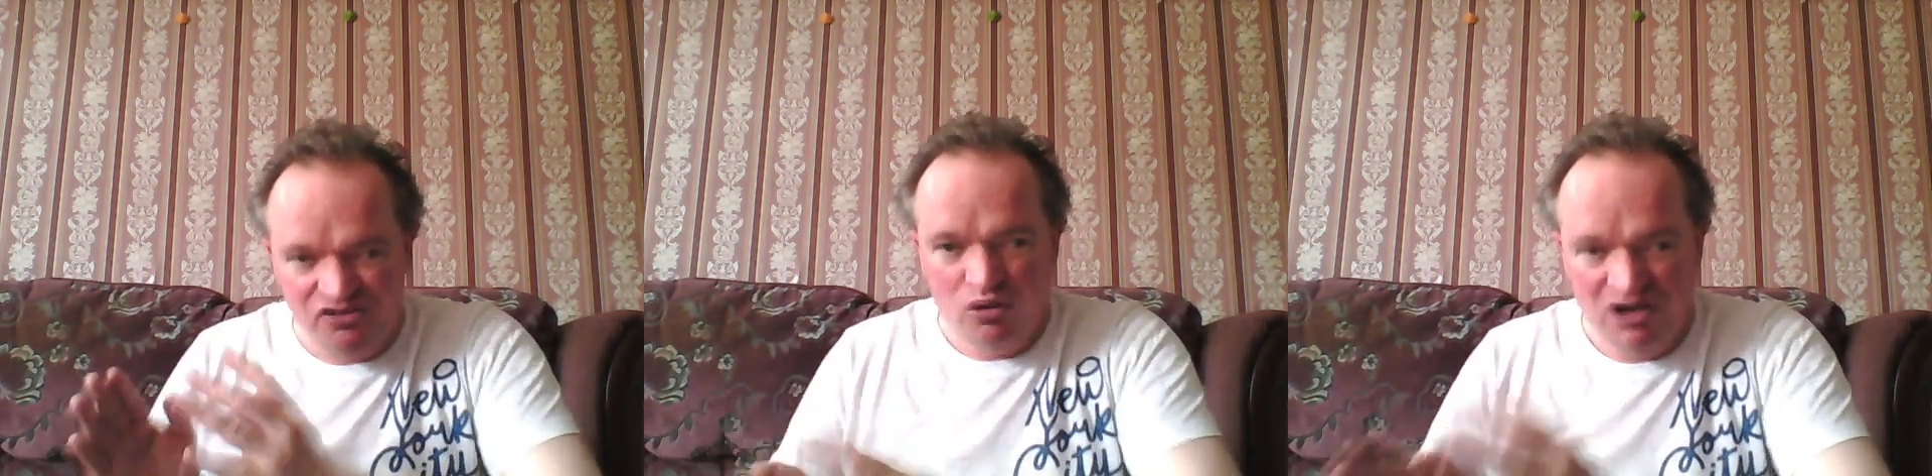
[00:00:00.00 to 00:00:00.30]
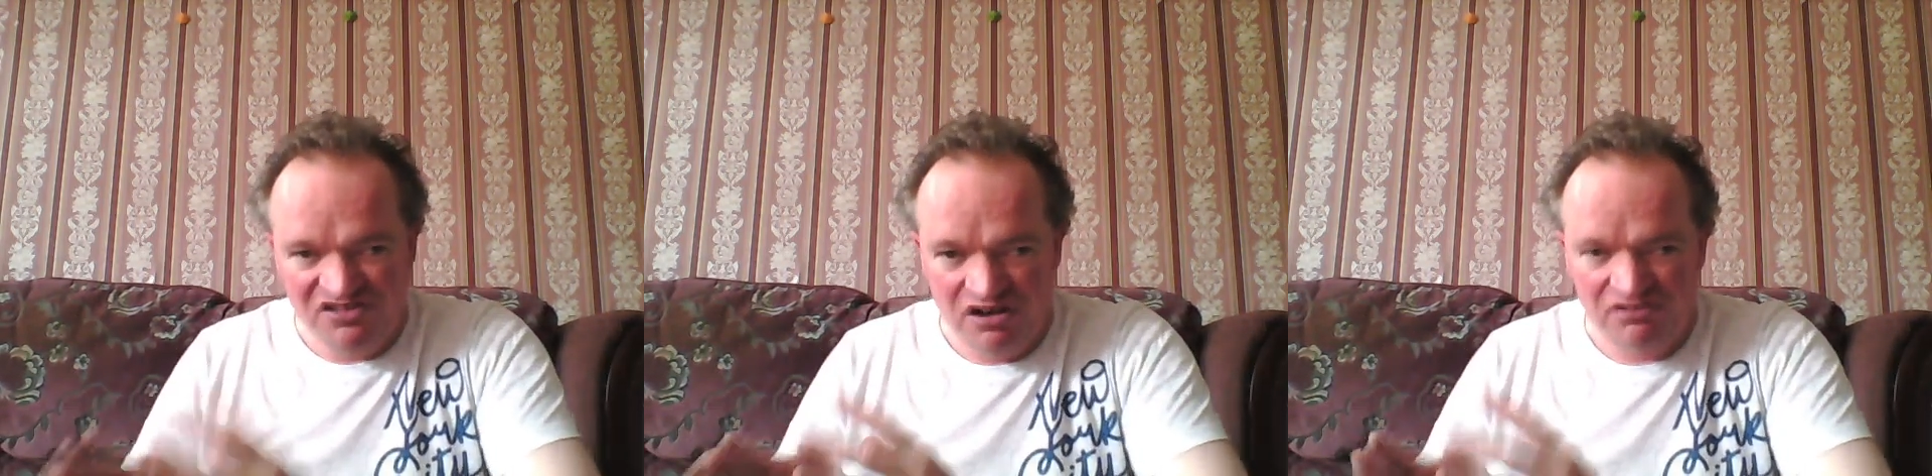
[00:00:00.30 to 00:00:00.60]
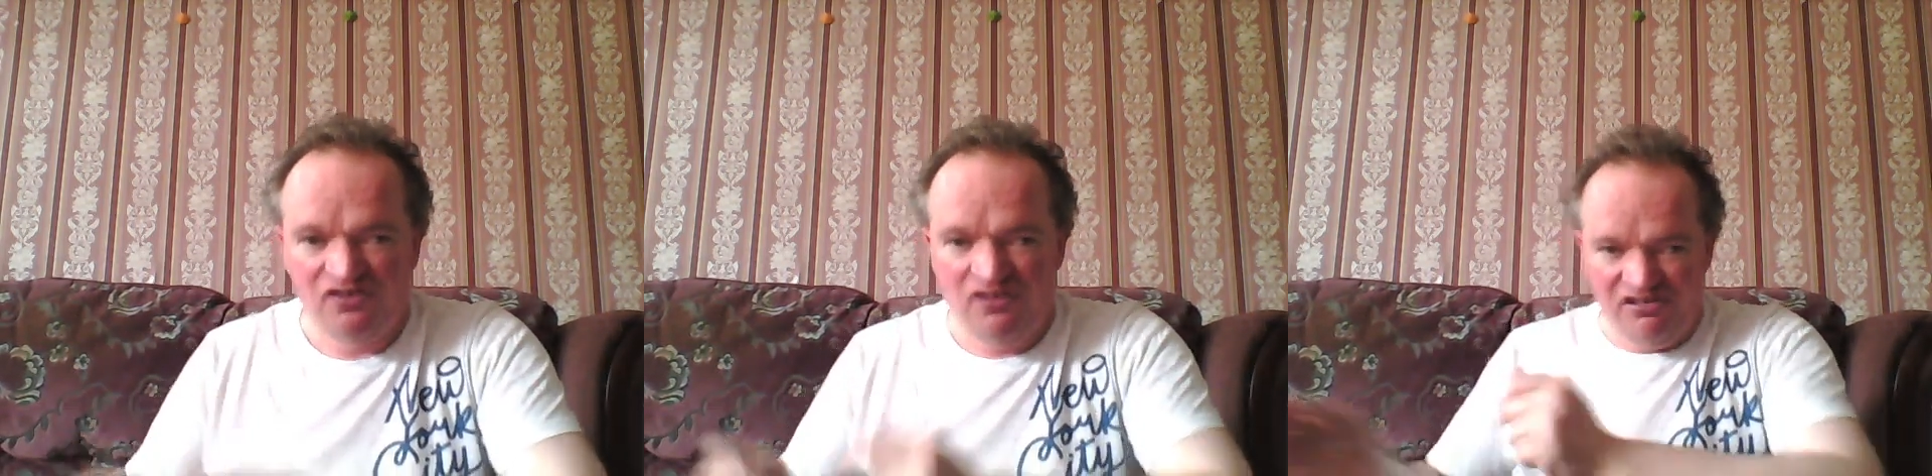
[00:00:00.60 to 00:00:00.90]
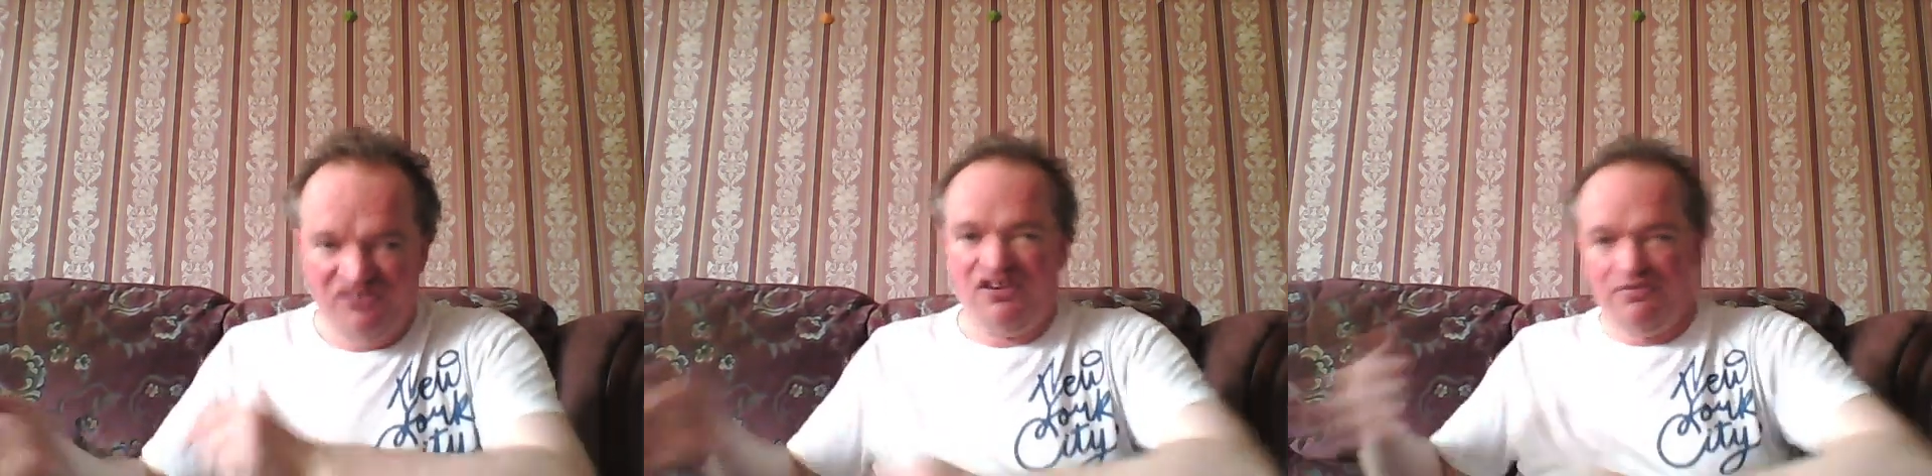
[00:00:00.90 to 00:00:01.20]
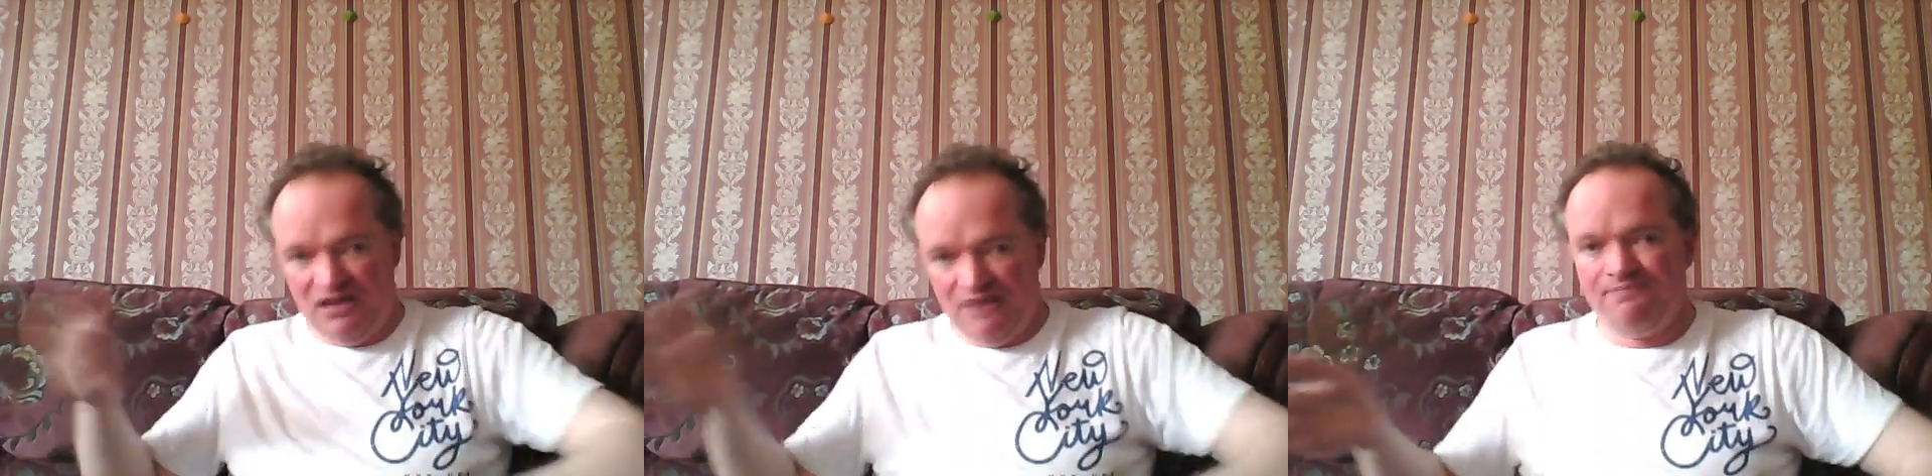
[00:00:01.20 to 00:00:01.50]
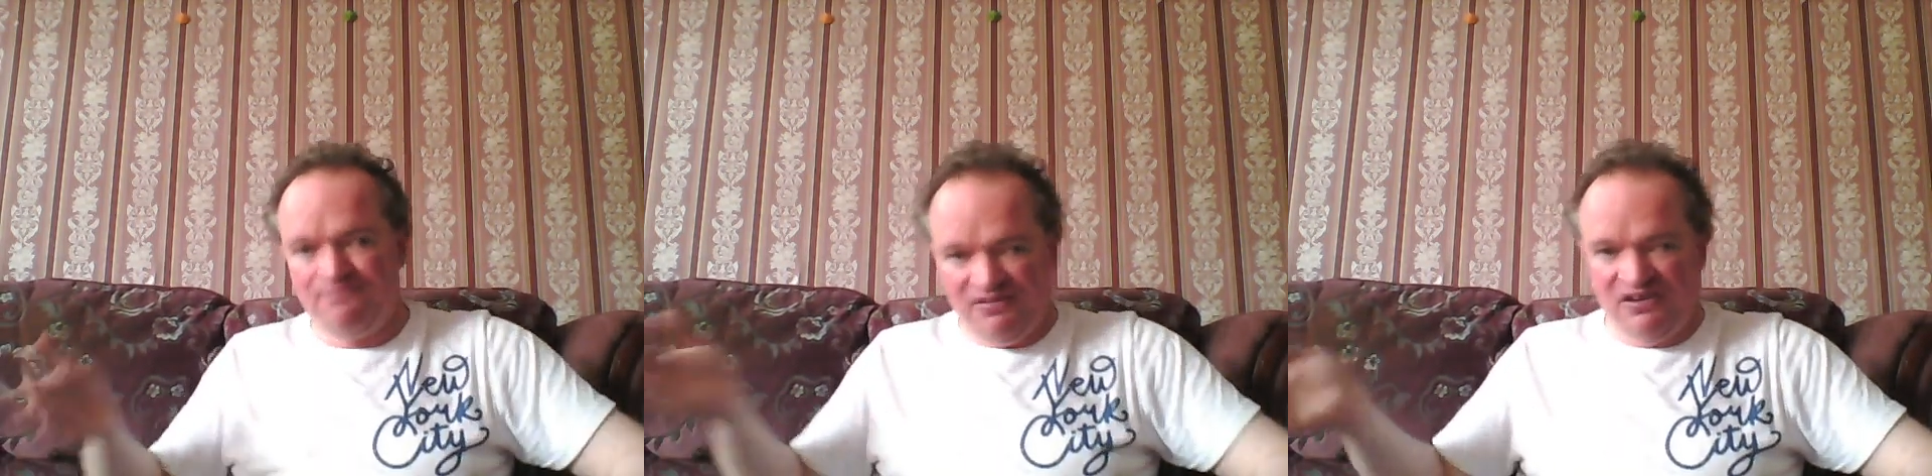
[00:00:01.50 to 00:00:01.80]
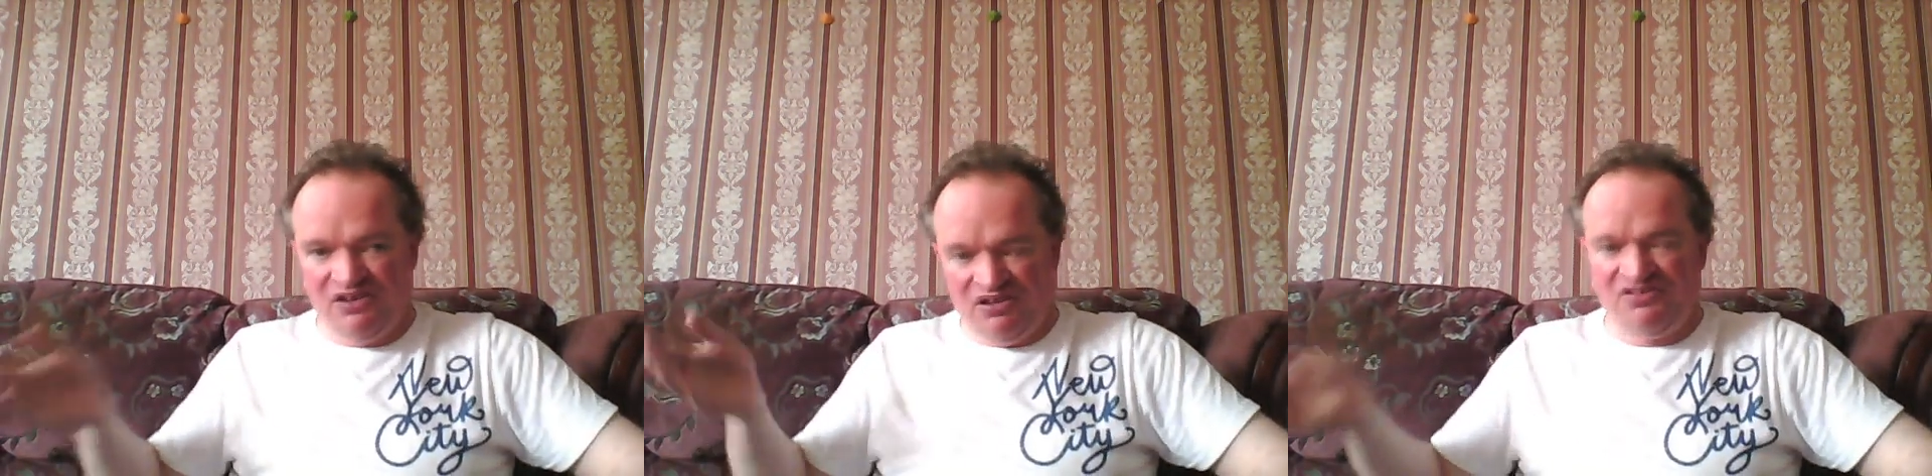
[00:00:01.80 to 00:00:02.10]
The pilot episode of Twilight Zone is
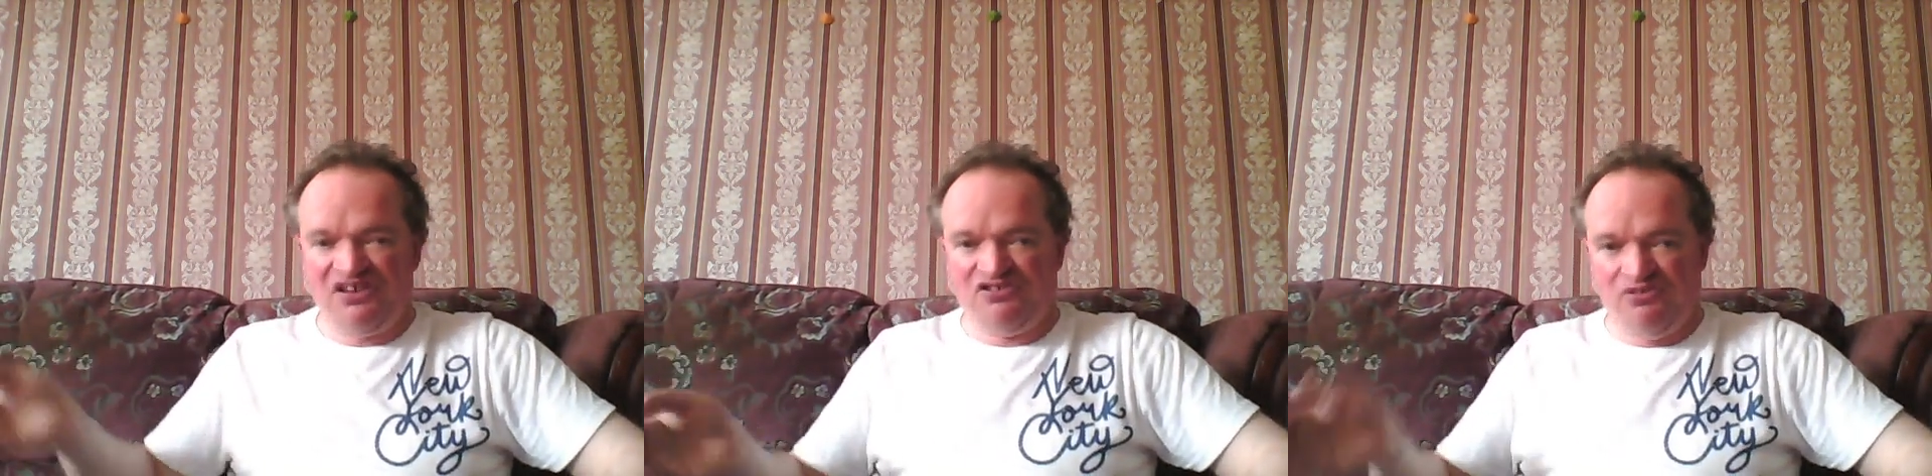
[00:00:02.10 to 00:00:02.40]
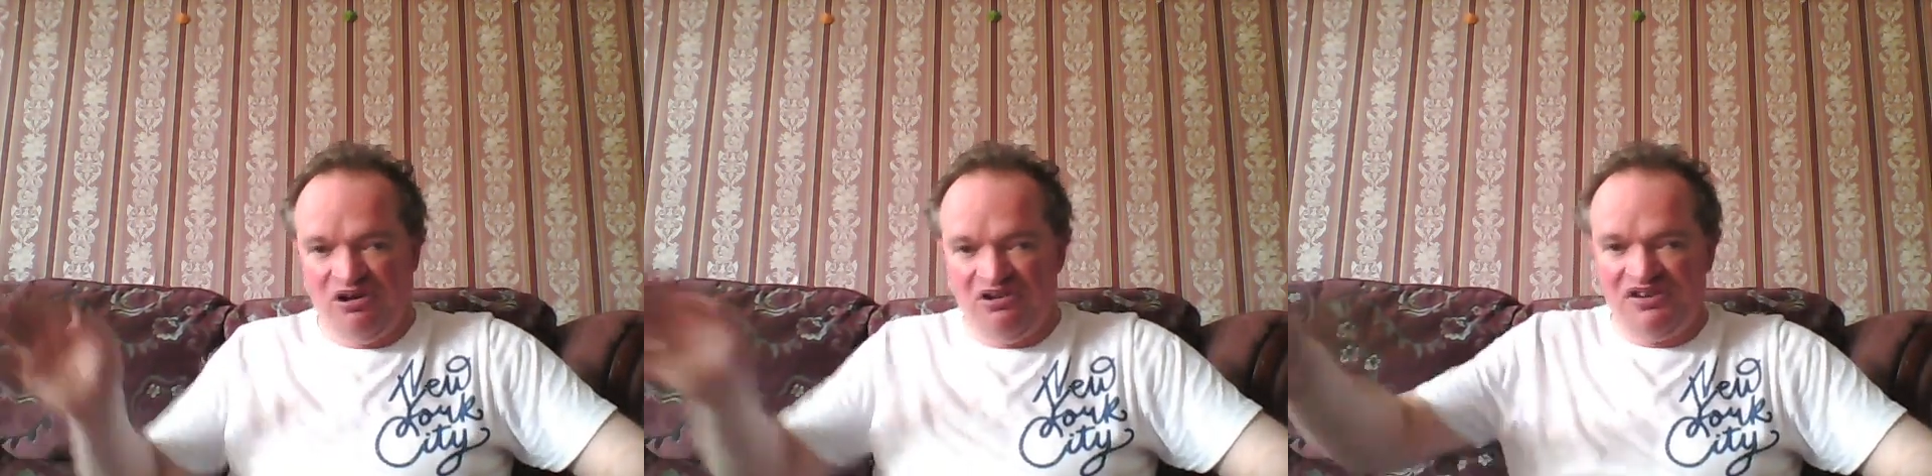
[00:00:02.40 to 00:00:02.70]
very similar